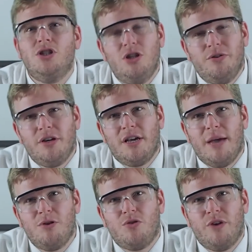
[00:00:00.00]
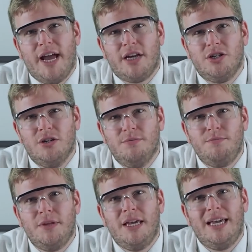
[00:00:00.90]
During a chemical reaction,
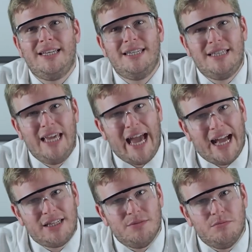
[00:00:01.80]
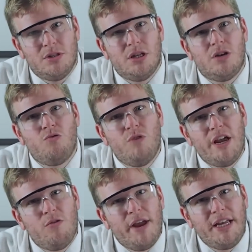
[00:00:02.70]
it is the atoms that are
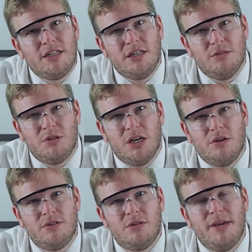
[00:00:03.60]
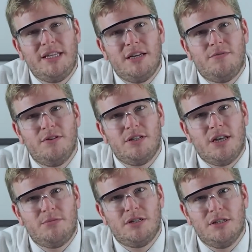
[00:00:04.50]
rearranging themselves to make different
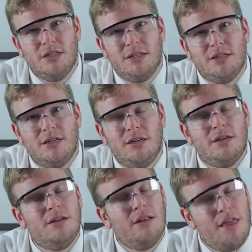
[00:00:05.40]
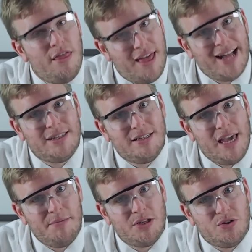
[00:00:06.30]
substances. That is
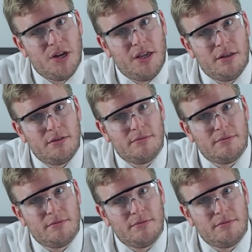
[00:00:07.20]
chemistry.